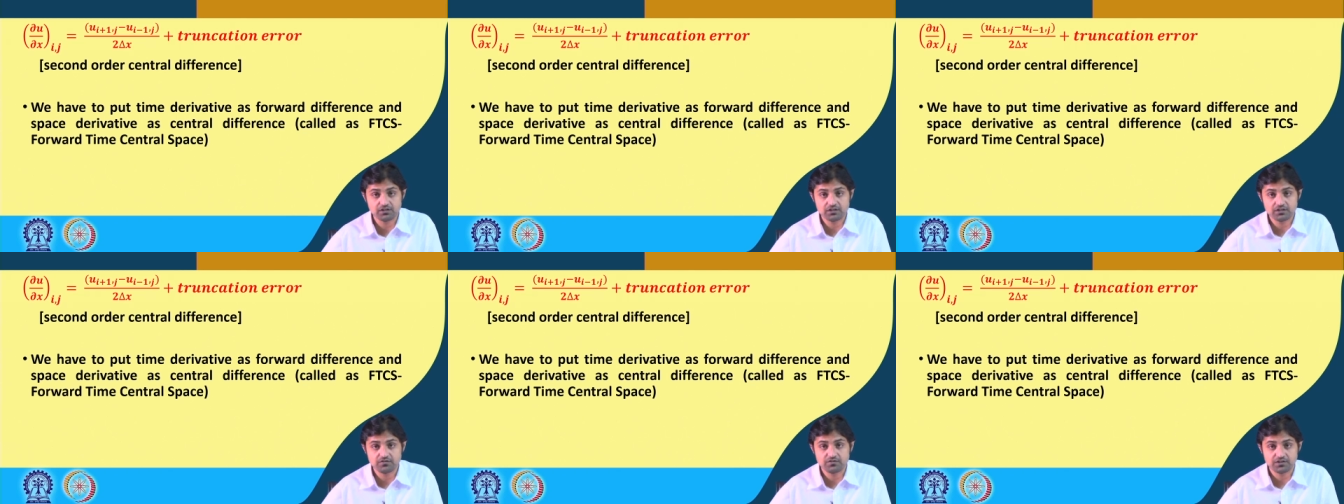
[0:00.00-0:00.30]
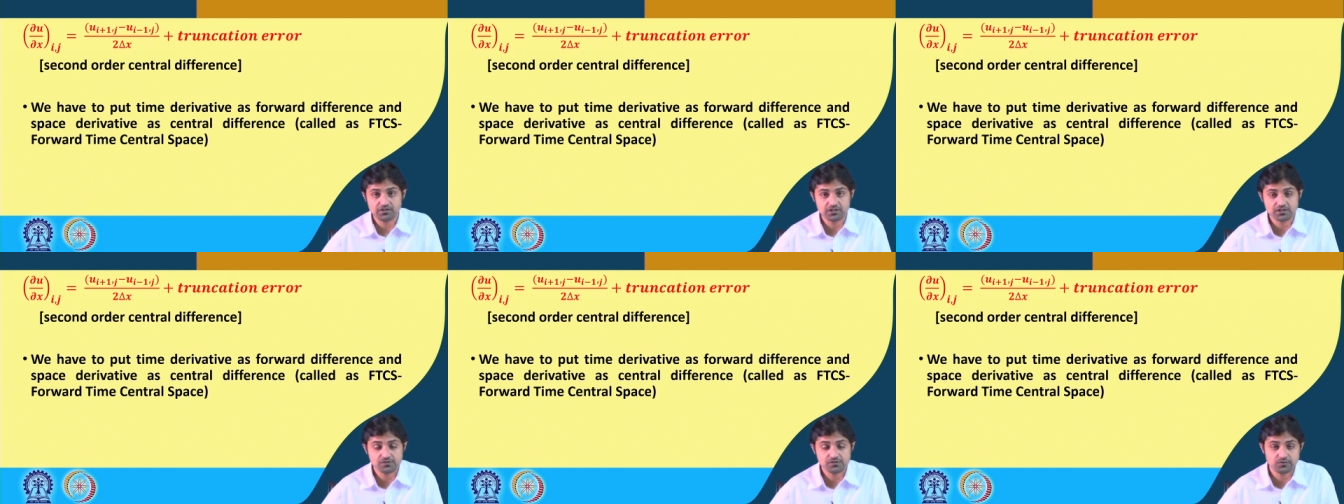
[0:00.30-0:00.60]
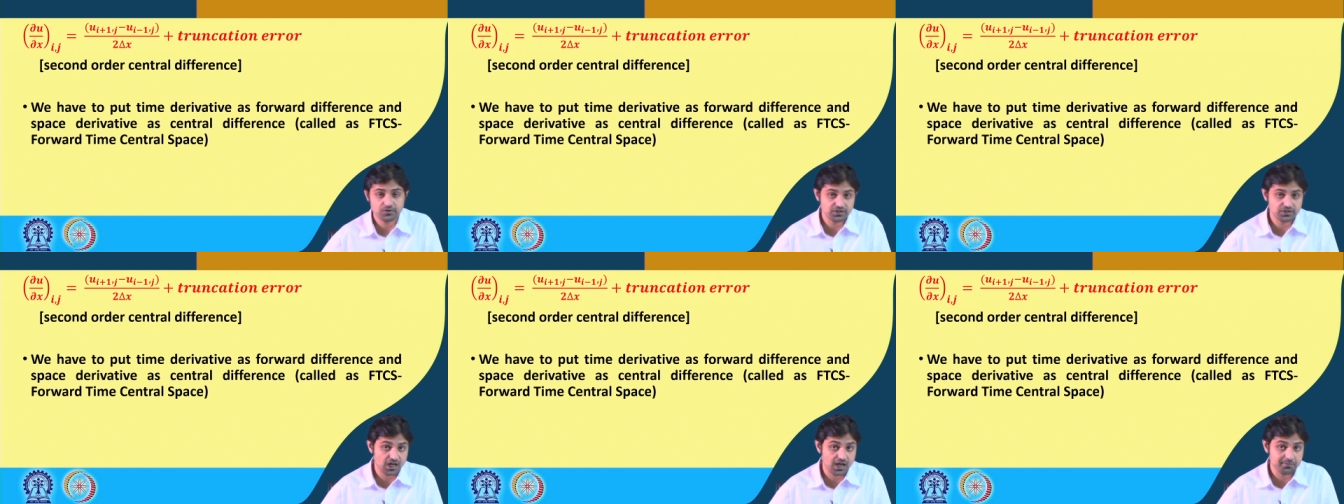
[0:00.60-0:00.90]
difference
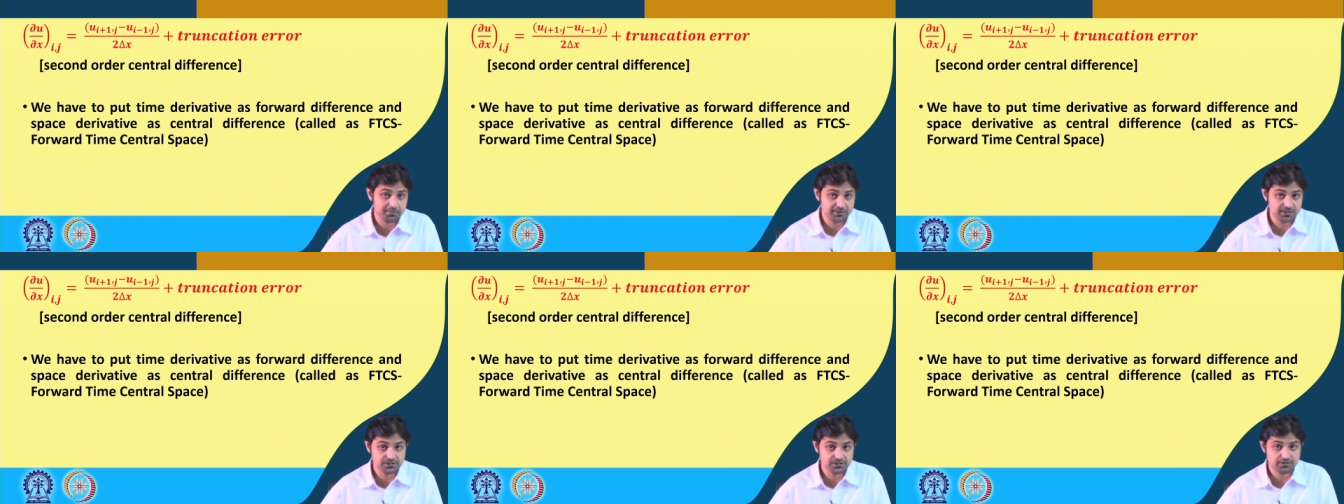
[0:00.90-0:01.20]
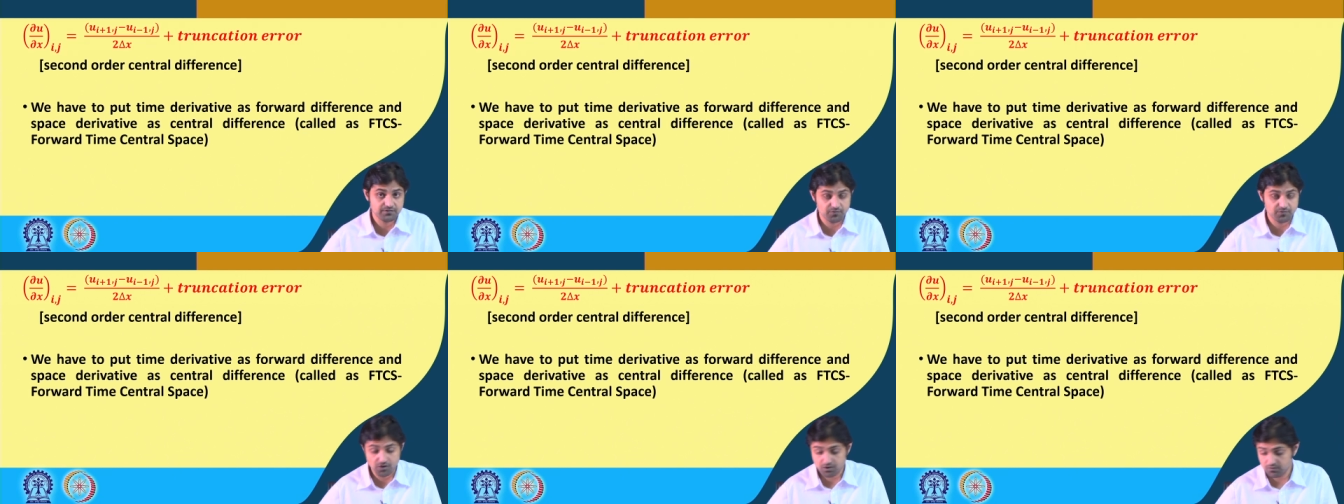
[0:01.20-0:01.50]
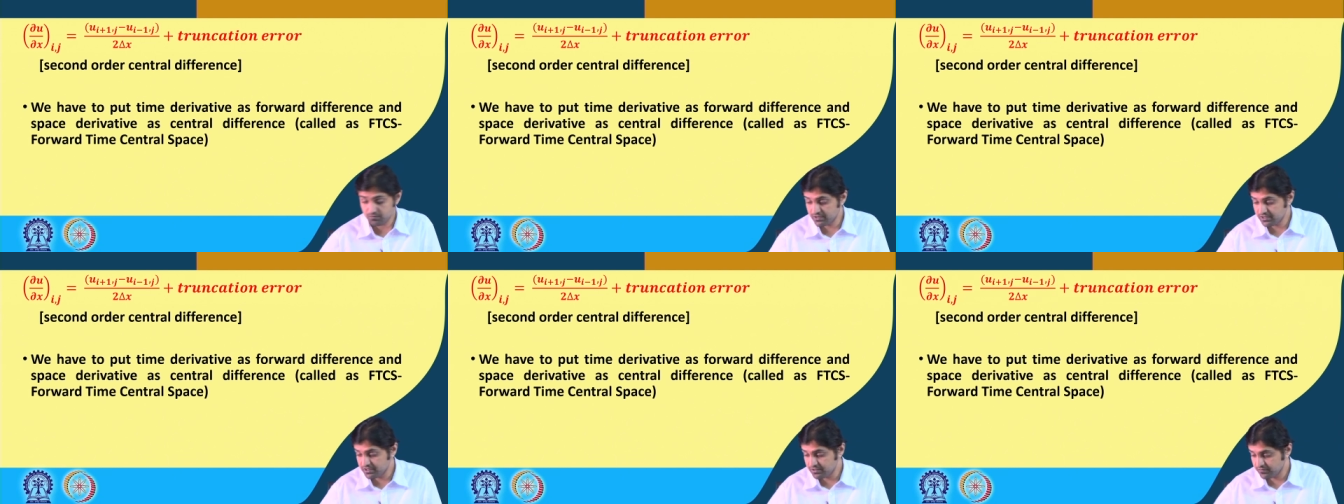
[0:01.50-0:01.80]
for time it is the
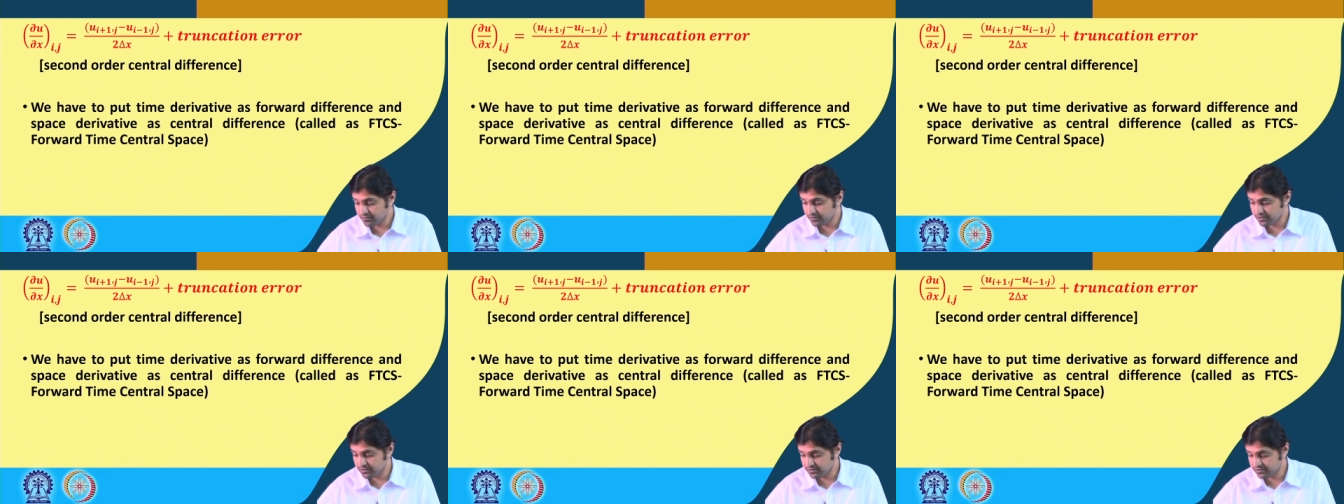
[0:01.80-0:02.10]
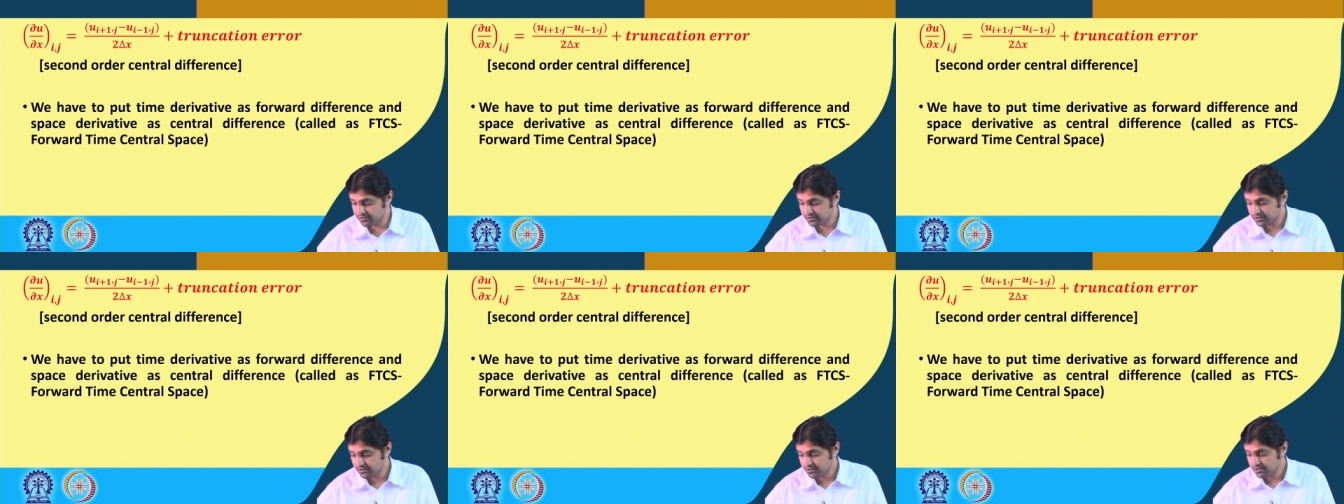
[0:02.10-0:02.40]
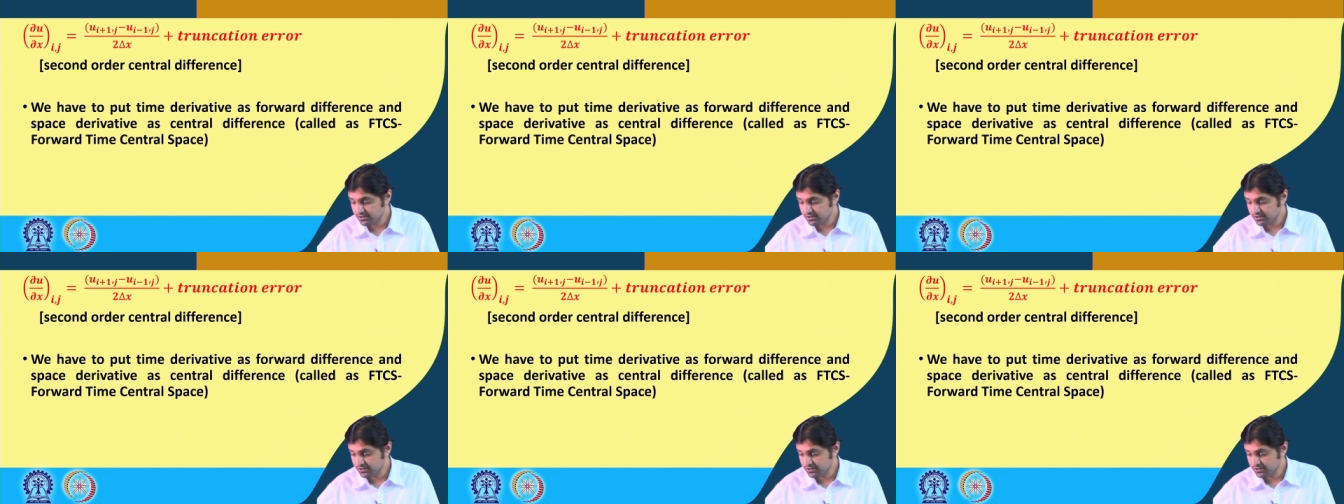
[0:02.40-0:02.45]
forward difference.